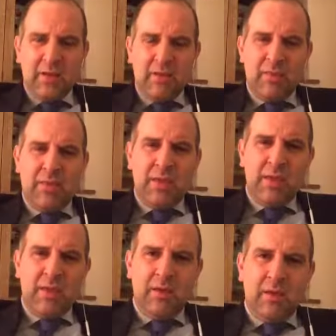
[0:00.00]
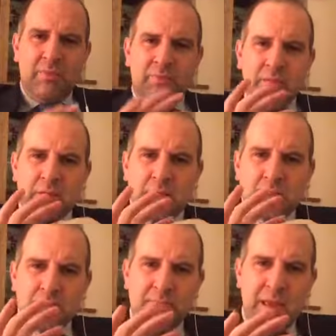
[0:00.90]
the
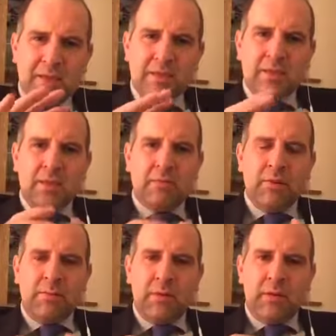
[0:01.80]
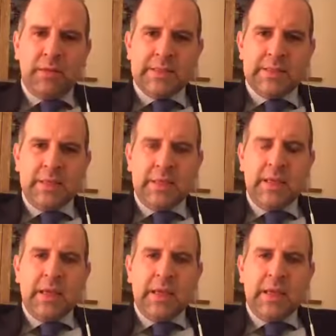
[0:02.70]
space that your implant is in,